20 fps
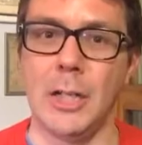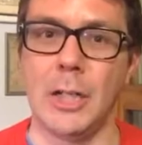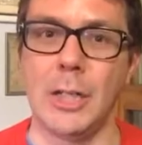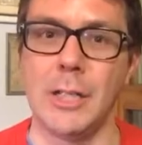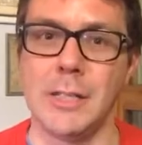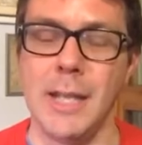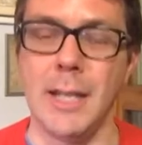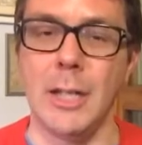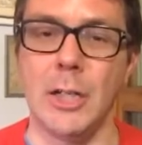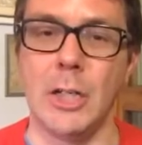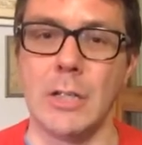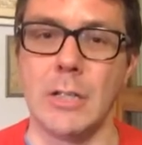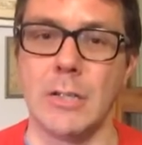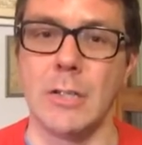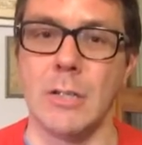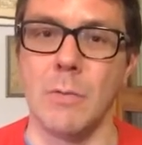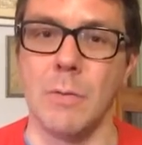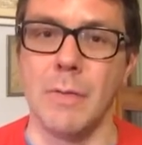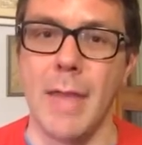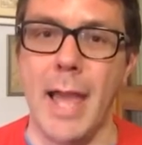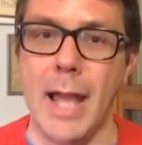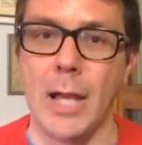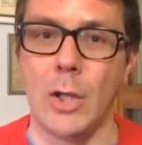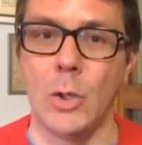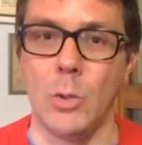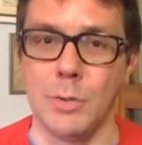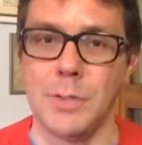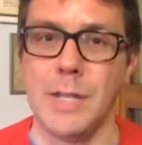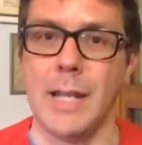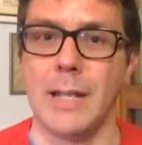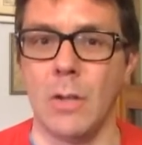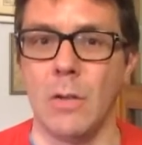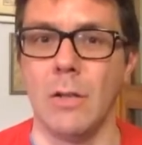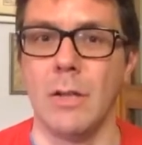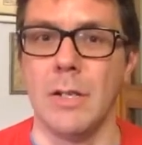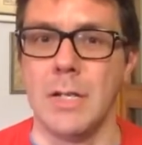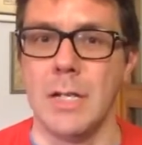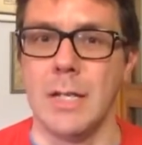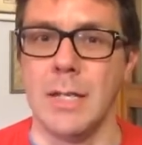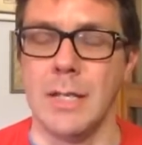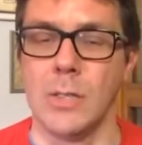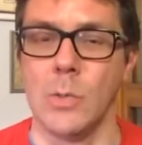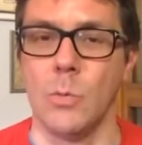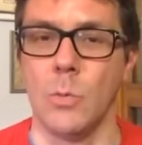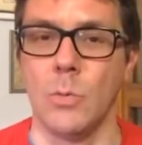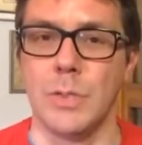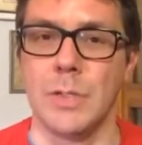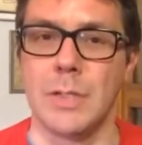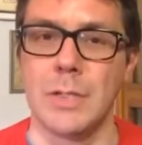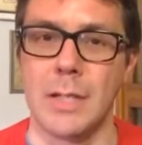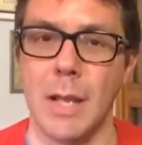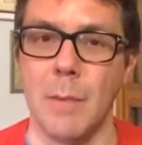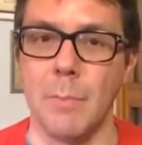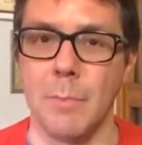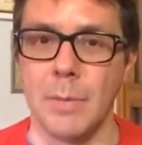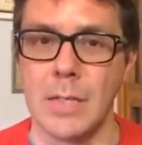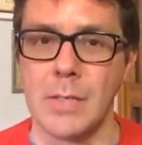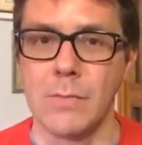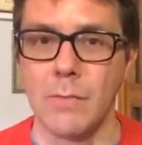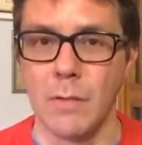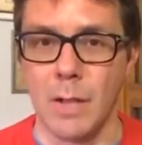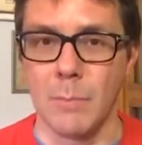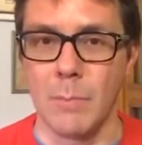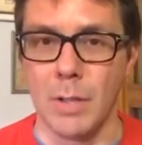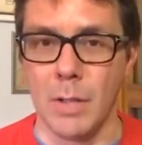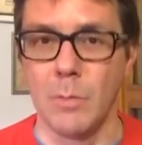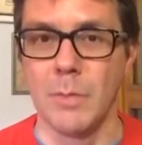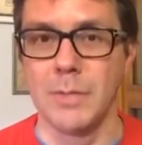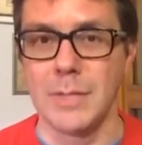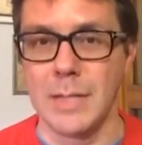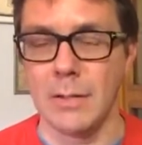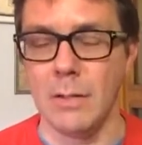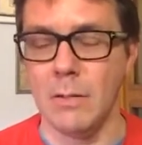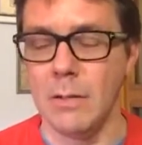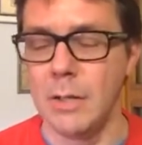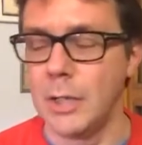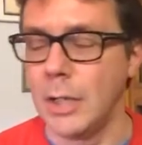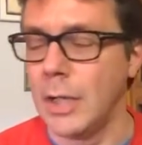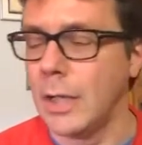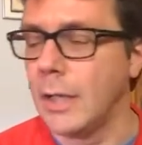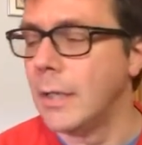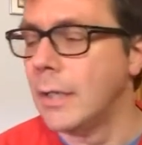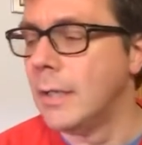section to do with actual technology that's awarded to companies for coming up with technology.